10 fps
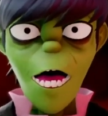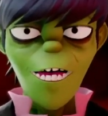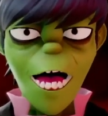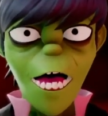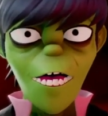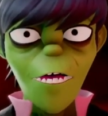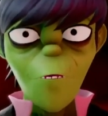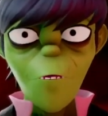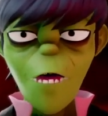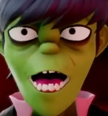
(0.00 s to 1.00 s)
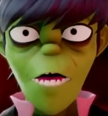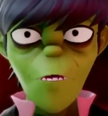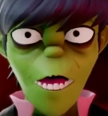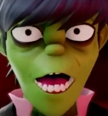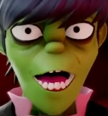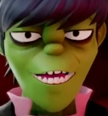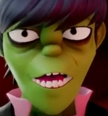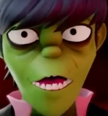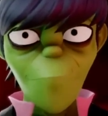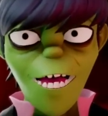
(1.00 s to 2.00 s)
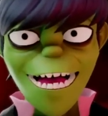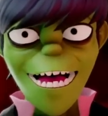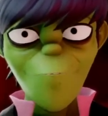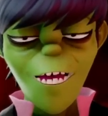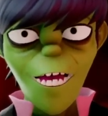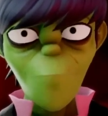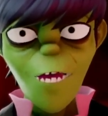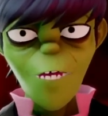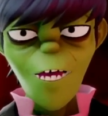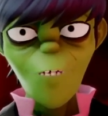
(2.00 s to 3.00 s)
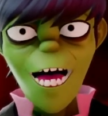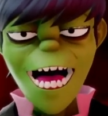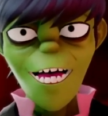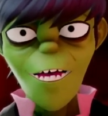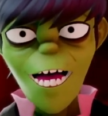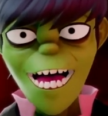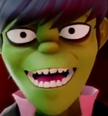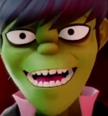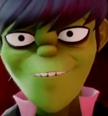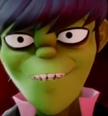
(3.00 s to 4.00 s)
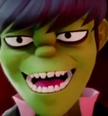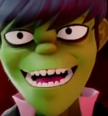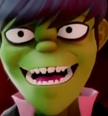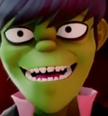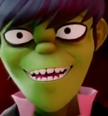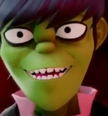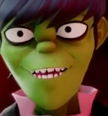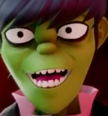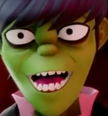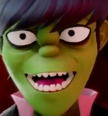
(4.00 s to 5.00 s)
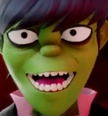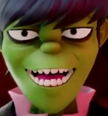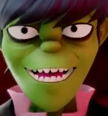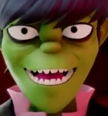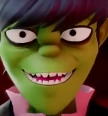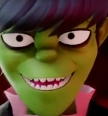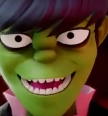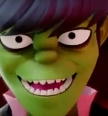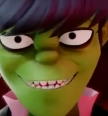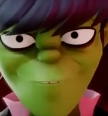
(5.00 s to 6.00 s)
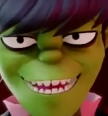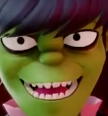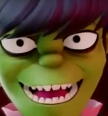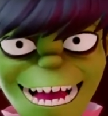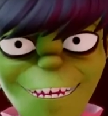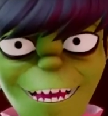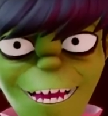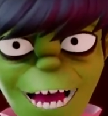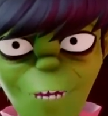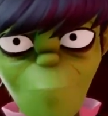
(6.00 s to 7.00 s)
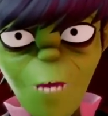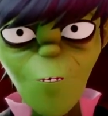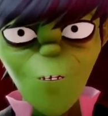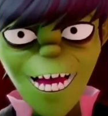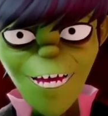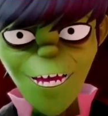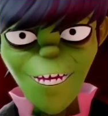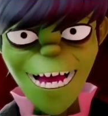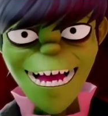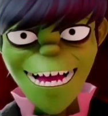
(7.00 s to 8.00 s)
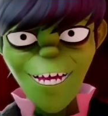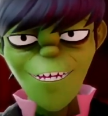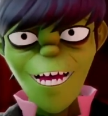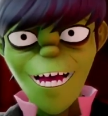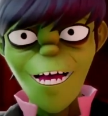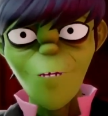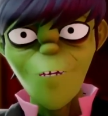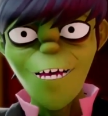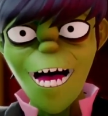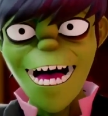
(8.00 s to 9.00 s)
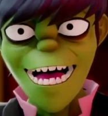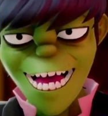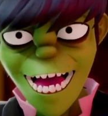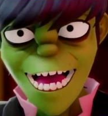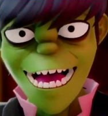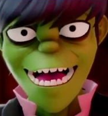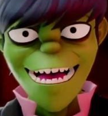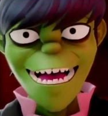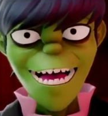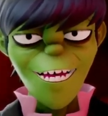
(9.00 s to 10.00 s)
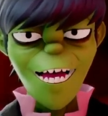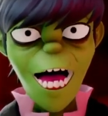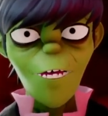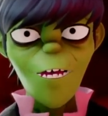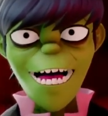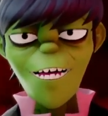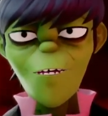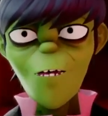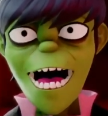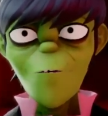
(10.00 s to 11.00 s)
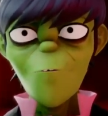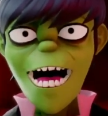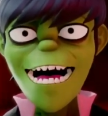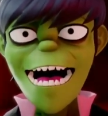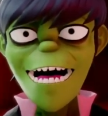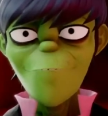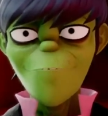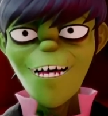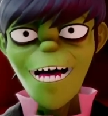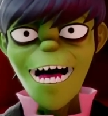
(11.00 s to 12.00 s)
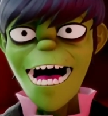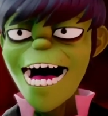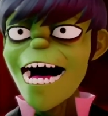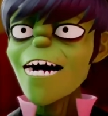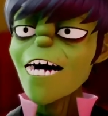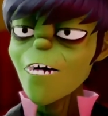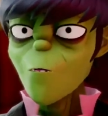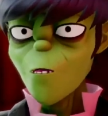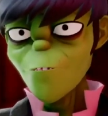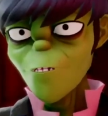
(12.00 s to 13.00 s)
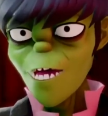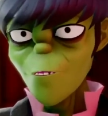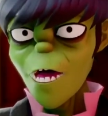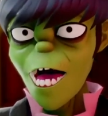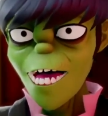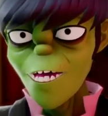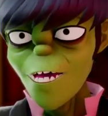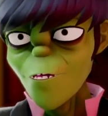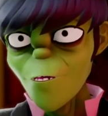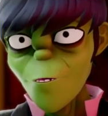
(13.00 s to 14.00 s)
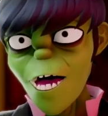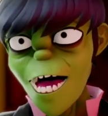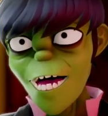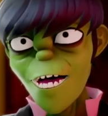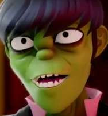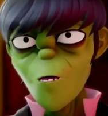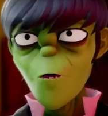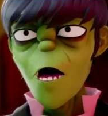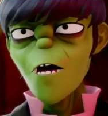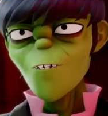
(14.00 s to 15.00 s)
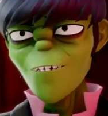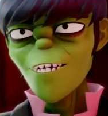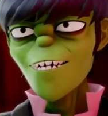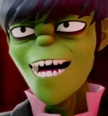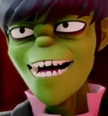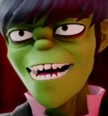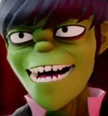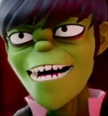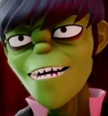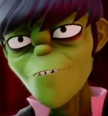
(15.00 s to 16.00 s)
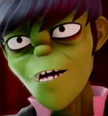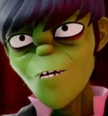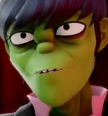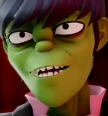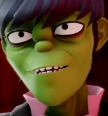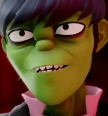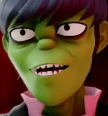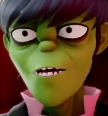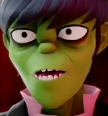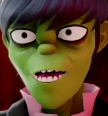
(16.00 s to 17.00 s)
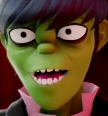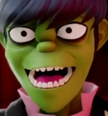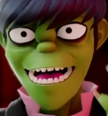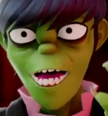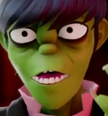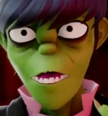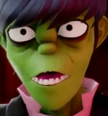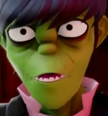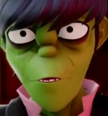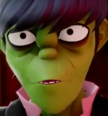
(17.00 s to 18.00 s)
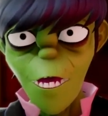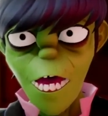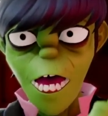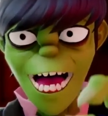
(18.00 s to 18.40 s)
Okay. Well, I can't believe it, but we've actually run out of tiddly time. Forever moving on, is it? You can't stop the thing, can you? So that's a wrap, my lambs. And it wouldn't be right to, uh, you know, not just take a little moment to thank you.